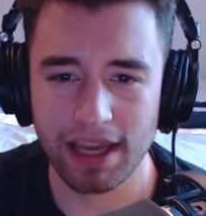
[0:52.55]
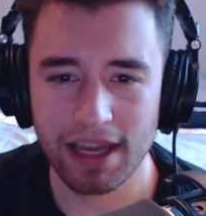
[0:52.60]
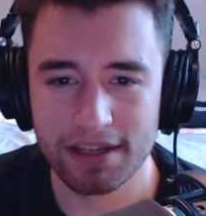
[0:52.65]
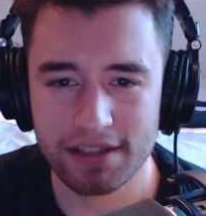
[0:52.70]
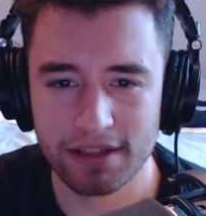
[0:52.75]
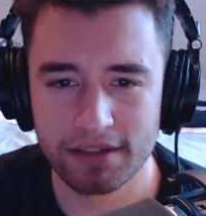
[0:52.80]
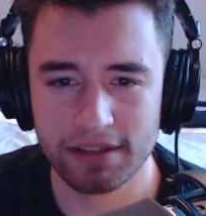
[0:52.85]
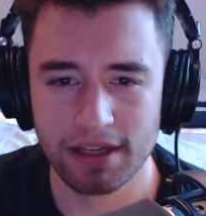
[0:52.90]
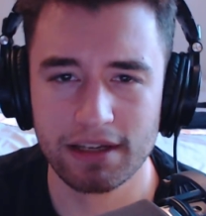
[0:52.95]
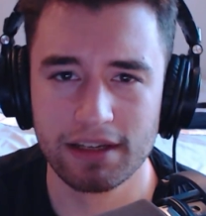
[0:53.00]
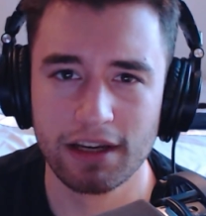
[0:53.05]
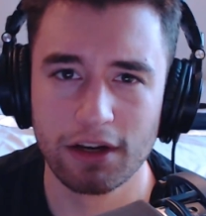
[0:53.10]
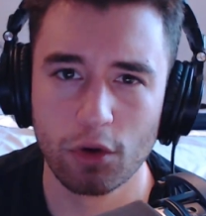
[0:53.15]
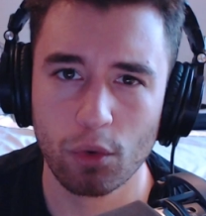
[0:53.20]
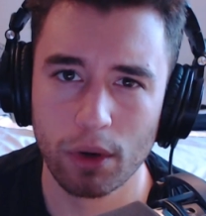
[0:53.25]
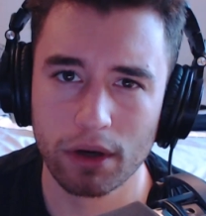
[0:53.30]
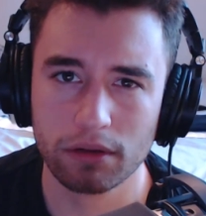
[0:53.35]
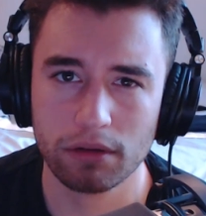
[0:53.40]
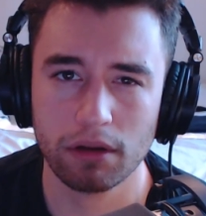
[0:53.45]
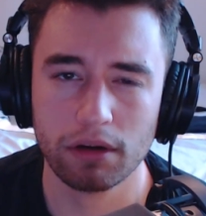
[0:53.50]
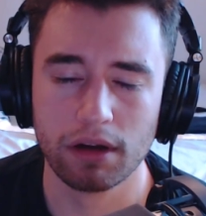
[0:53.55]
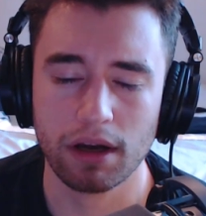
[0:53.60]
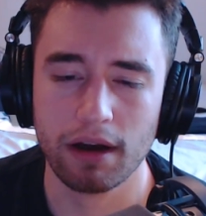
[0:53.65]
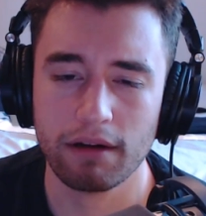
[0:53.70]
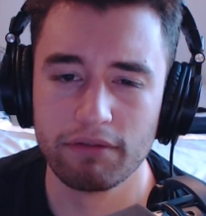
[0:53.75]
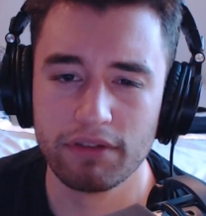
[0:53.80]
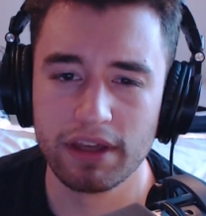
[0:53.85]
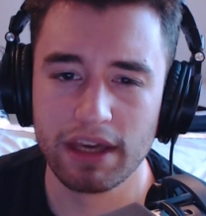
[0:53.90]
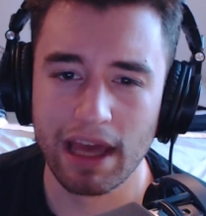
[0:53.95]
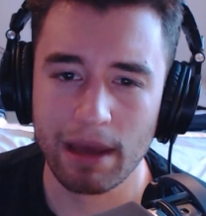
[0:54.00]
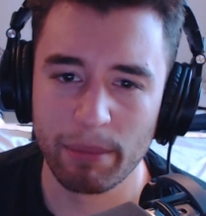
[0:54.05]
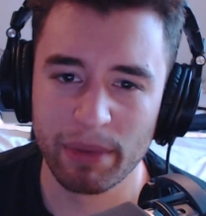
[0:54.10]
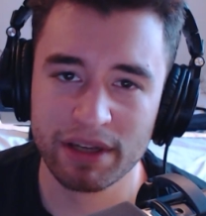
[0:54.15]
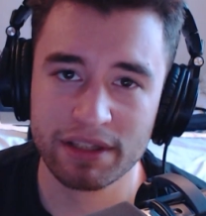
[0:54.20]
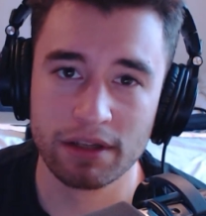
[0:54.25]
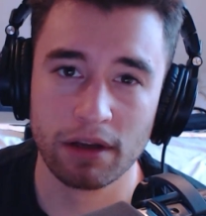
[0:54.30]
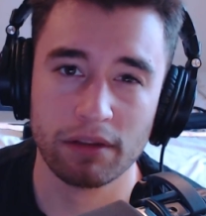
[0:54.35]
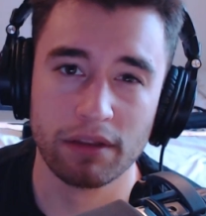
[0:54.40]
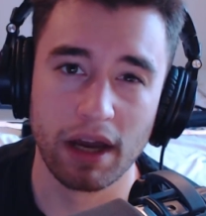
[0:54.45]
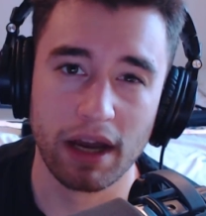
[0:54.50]
And since I did a quick look of the
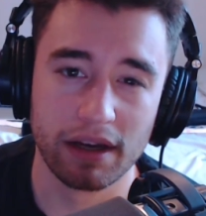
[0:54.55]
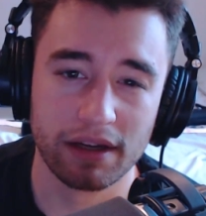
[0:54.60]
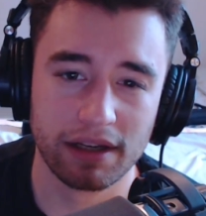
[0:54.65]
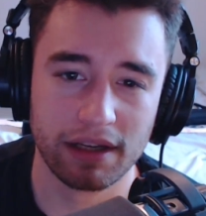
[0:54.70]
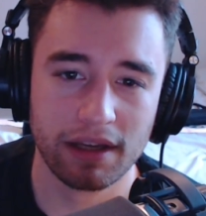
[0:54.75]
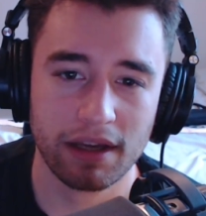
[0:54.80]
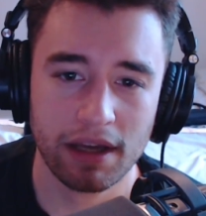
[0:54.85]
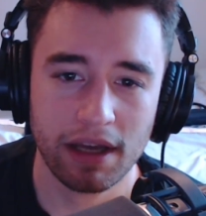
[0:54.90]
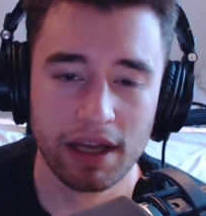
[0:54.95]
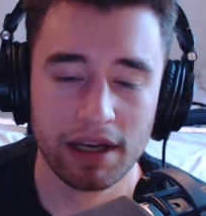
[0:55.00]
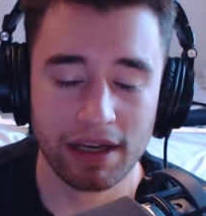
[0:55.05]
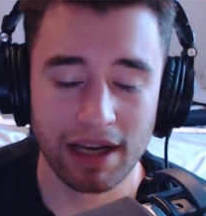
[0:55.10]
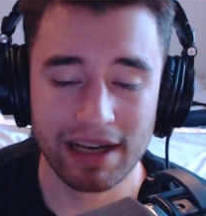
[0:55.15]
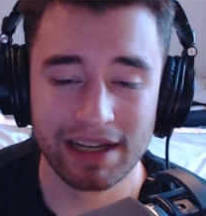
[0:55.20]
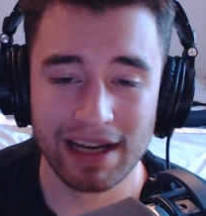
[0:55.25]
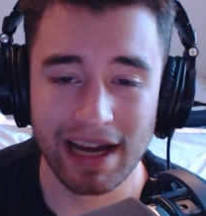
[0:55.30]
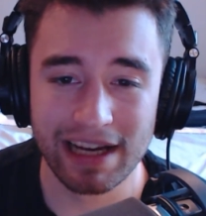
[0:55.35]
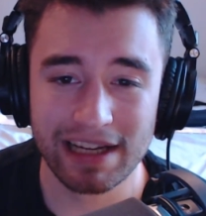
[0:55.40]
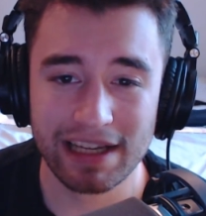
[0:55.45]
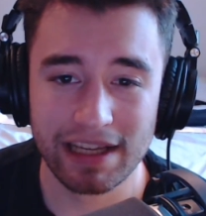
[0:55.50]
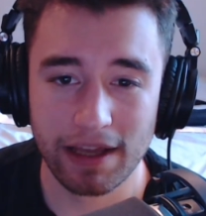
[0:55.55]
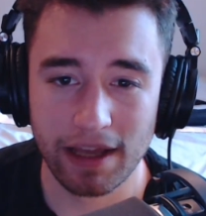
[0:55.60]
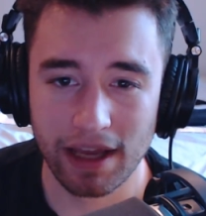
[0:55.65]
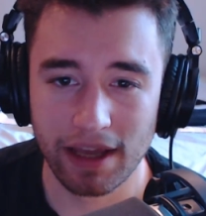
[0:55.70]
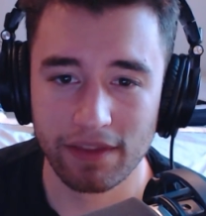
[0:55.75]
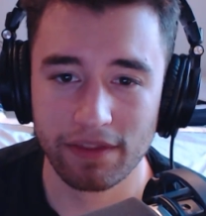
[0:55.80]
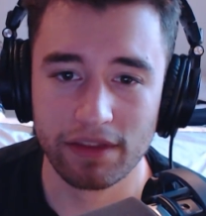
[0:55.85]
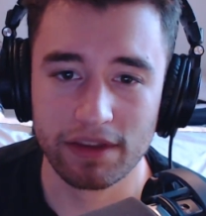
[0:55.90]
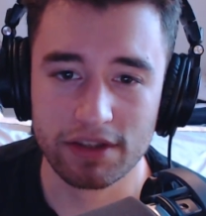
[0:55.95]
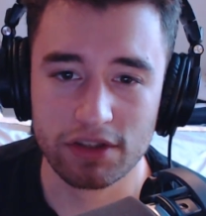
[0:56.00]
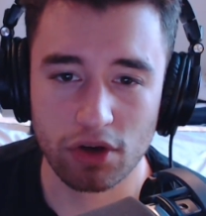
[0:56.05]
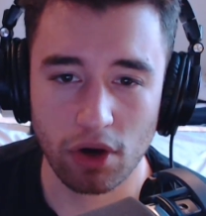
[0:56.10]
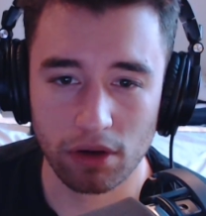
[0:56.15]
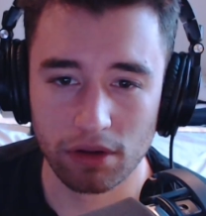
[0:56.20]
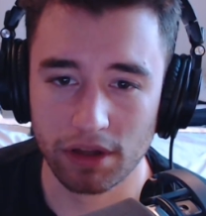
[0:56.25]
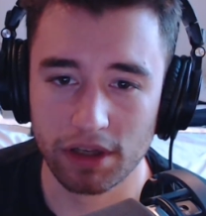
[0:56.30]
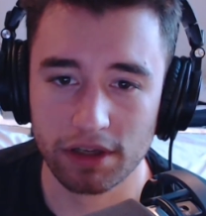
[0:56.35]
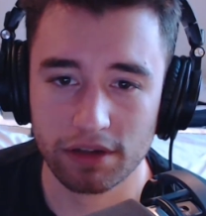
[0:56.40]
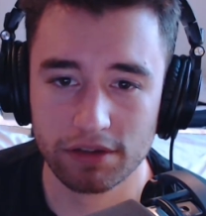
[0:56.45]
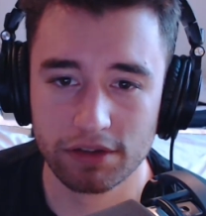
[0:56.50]
MXL 990 and the
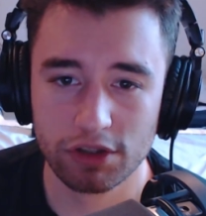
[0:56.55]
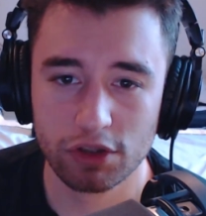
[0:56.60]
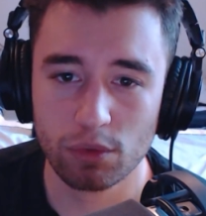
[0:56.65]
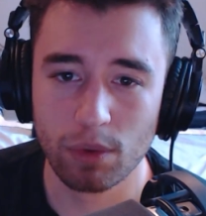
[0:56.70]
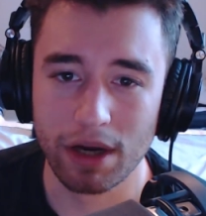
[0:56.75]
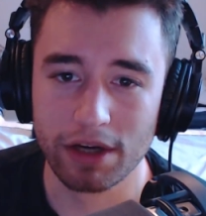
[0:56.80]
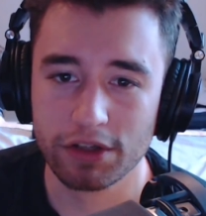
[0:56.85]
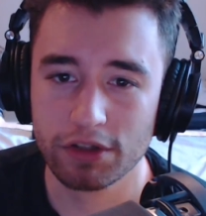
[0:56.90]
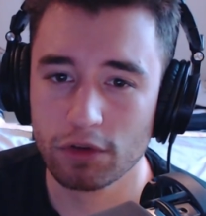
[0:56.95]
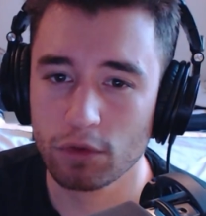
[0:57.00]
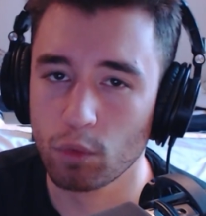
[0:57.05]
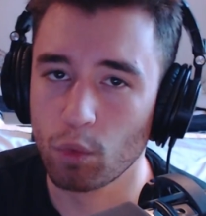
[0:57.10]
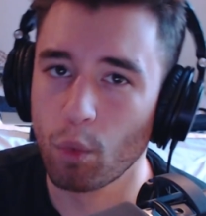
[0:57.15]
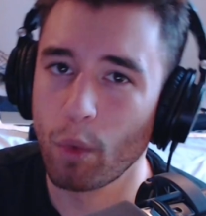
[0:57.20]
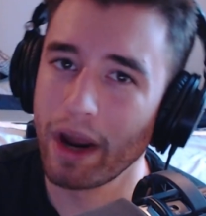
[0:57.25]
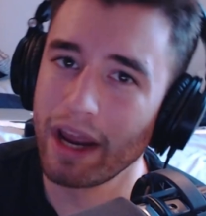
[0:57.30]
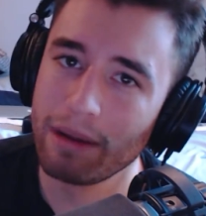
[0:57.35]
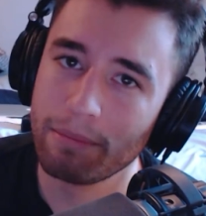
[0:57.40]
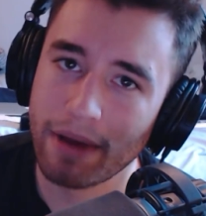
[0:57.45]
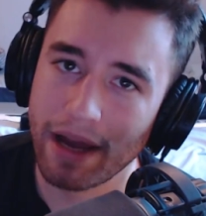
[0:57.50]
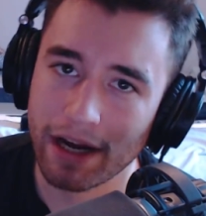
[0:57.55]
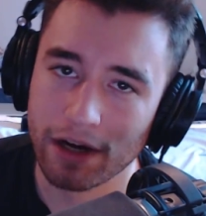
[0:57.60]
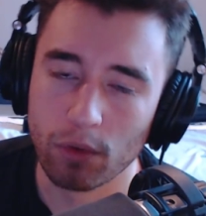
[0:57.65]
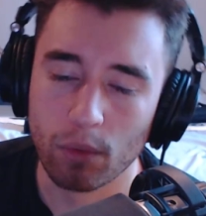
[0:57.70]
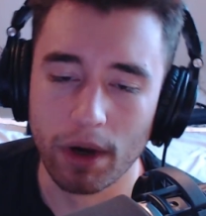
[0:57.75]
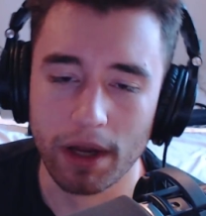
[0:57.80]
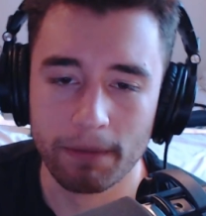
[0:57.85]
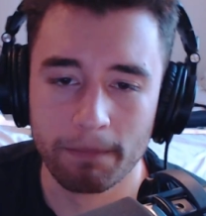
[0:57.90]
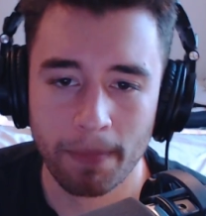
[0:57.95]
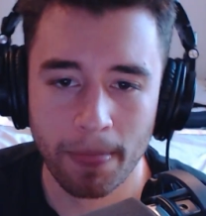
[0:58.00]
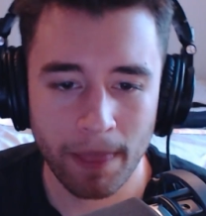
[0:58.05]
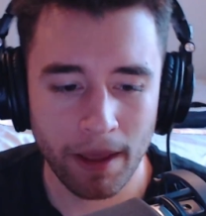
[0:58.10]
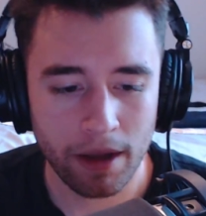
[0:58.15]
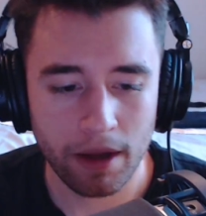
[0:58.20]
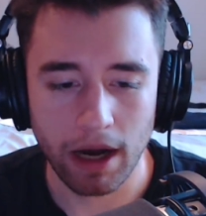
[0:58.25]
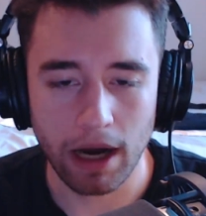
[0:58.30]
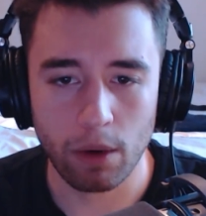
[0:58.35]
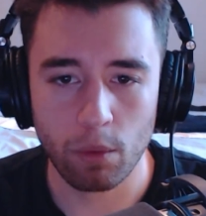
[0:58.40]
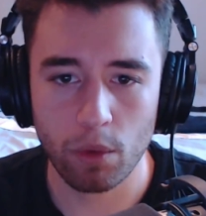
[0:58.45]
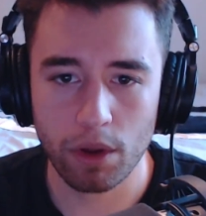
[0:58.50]
Scarlett 2i2 way back when,
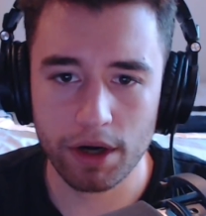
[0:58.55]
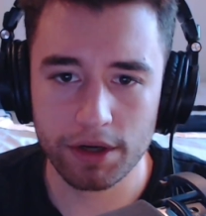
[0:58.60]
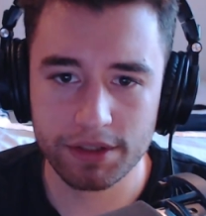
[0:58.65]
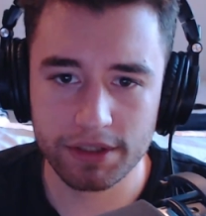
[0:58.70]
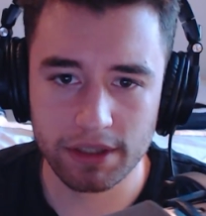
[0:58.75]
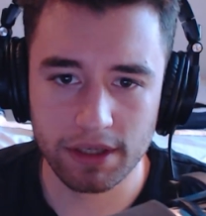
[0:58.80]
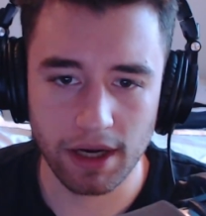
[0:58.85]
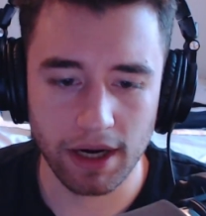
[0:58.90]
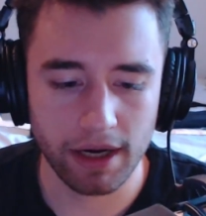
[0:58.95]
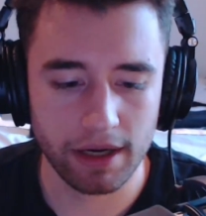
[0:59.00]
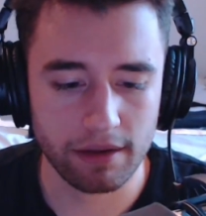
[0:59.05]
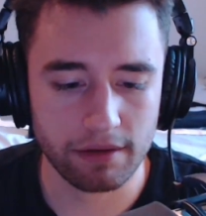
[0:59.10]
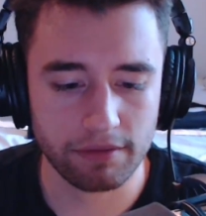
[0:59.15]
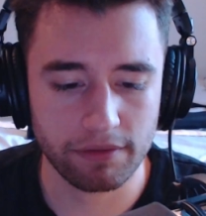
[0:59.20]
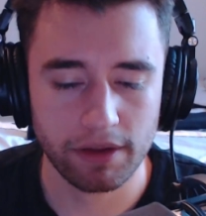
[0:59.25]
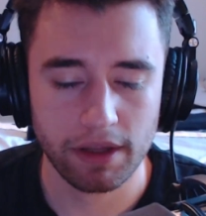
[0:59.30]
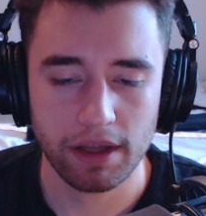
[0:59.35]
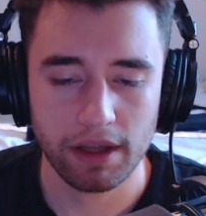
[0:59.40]
I wanted to kind of